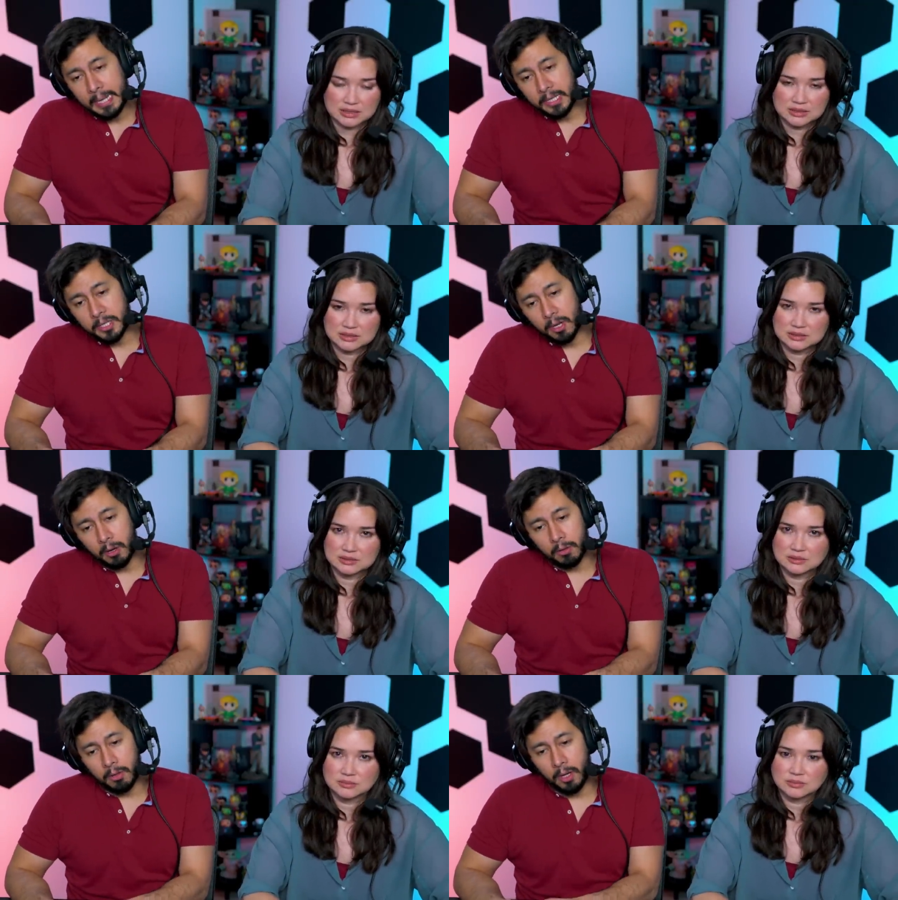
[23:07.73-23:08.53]
Speaker 1: And
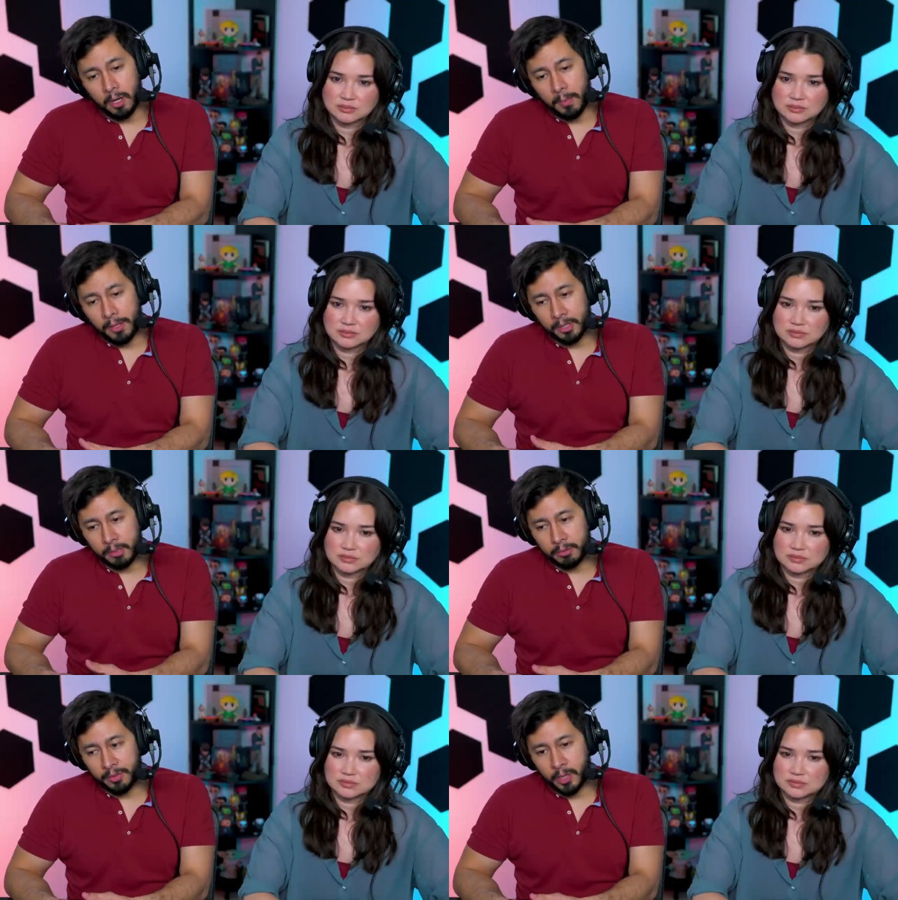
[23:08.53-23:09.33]
so um, I thought
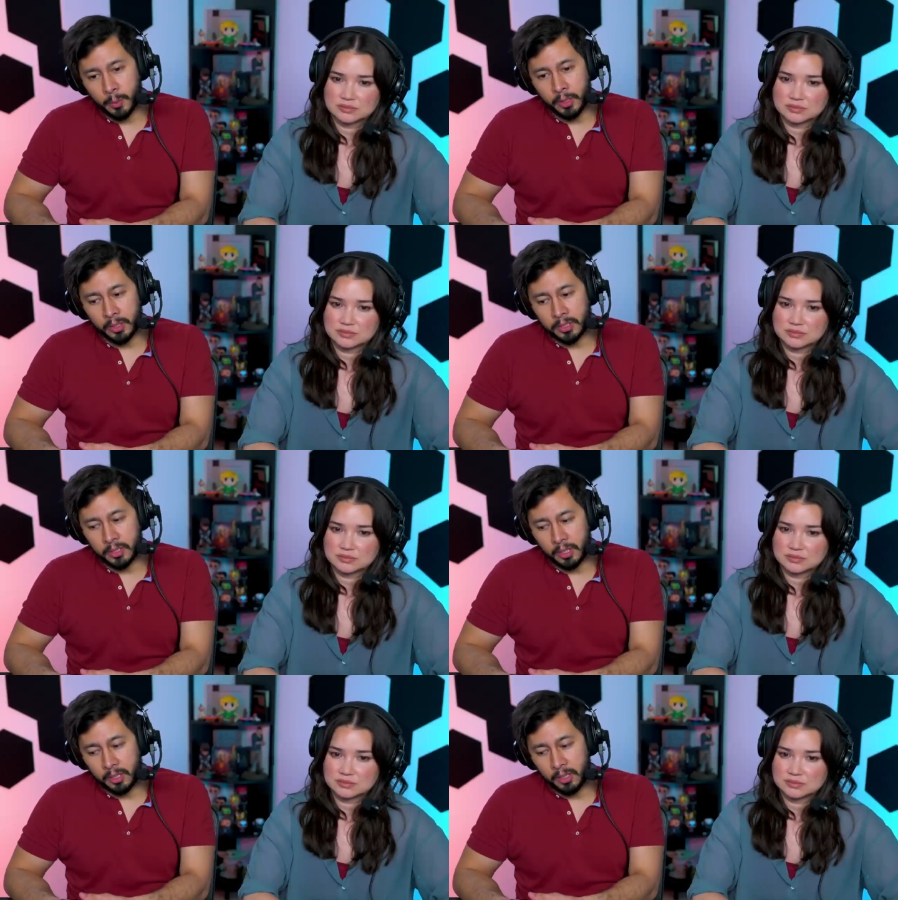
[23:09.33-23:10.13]
that was very
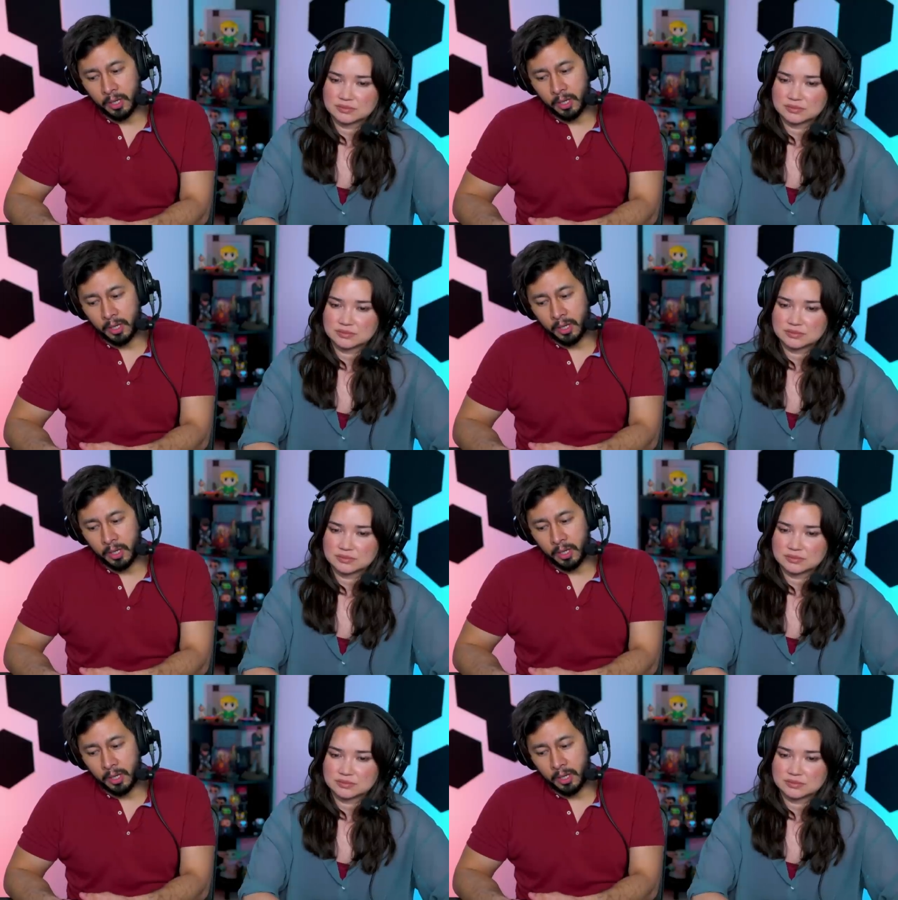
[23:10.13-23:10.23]
realistic,